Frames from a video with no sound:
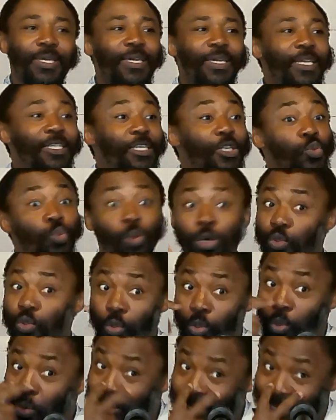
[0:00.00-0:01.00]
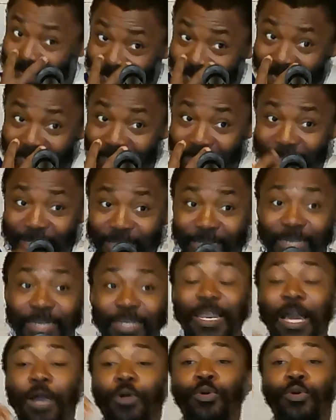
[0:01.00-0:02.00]
It is what you don't see
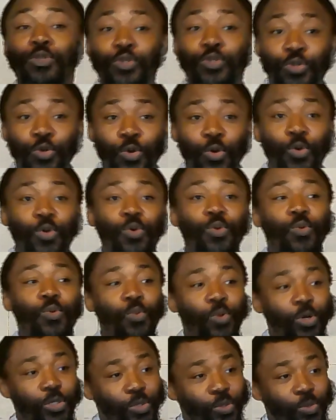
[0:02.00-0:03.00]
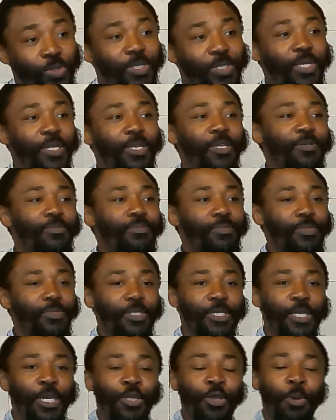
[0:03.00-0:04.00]
that control what you
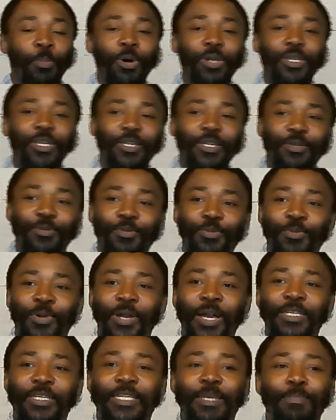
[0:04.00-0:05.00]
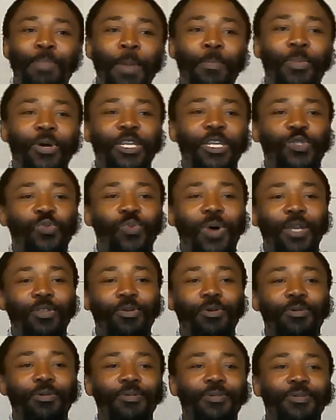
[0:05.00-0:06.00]
see. In your body, you can say my body is one,
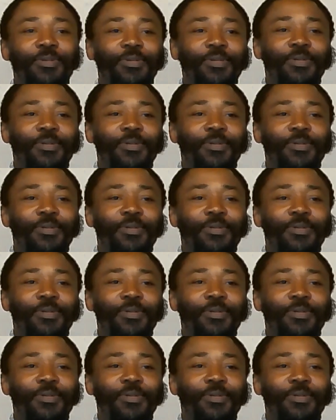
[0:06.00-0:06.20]
no?